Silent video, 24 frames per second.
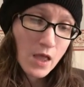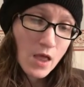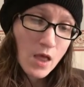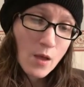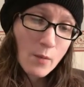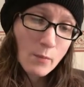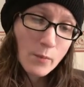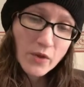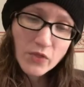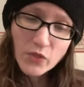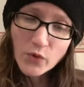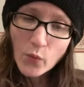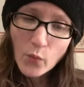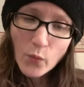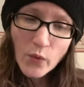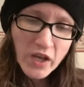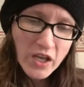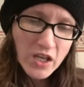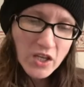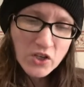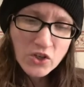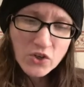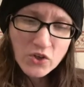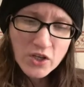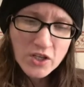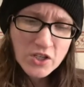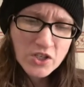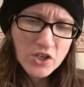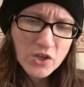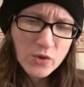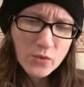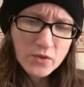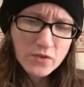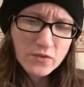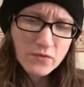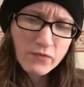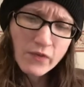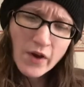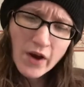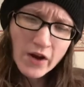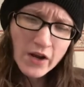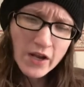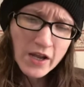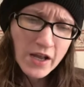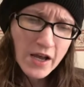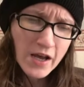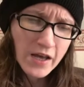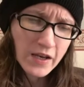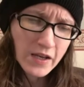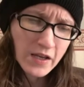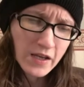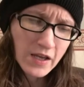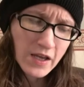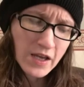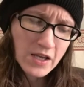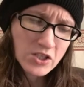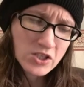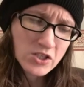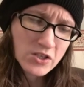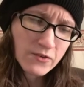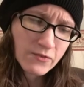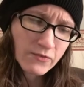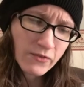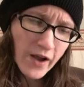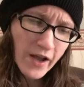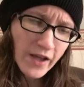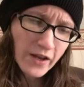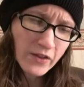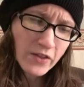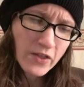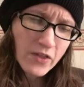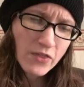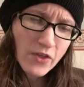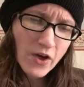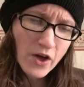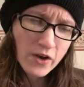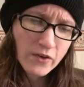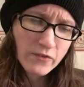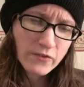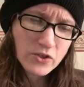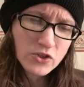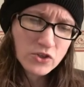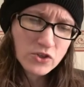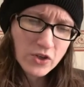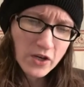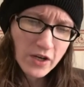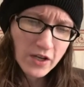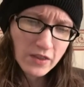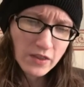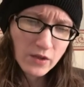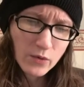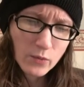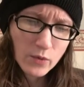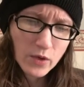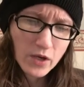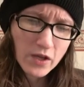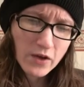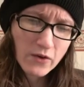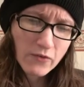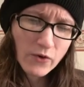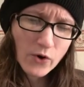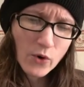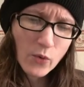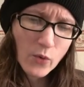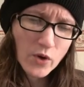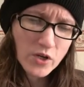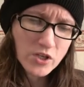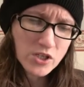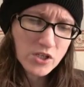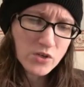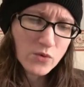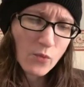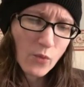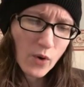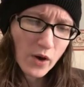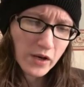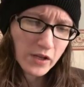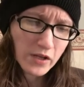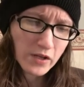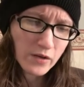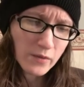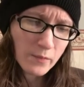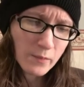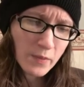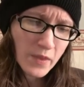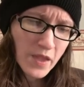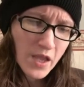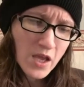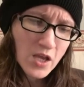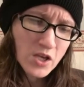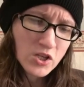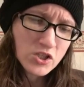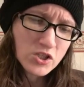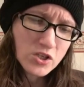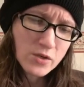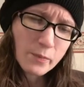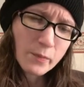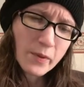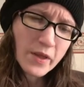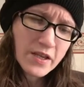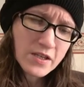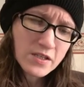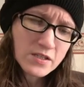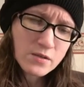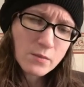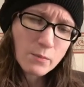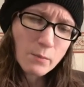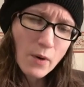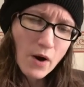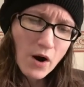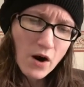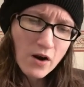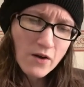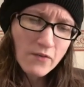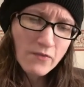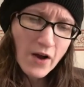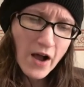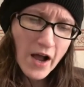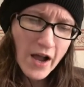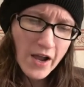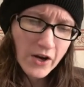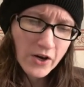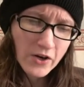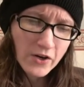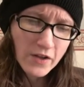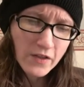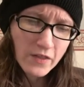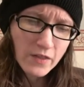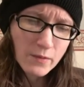But the wicked creature was very cunning, and she finally thought of a trick that would give her what she wanted. She placed a bar of iron in the